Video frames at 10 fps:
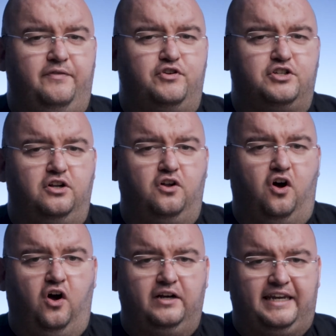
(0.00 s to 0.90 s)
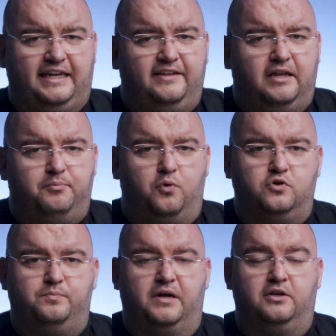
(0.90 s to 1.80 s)
If you still aren't getting that
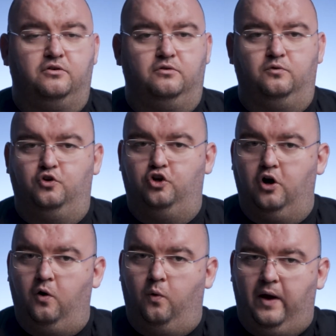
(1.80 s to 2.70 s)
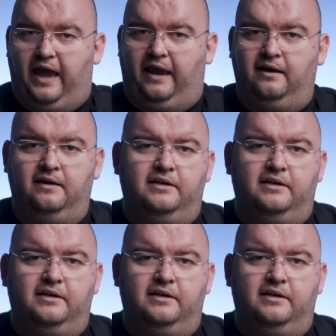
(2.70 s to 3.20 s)
pause button to go away,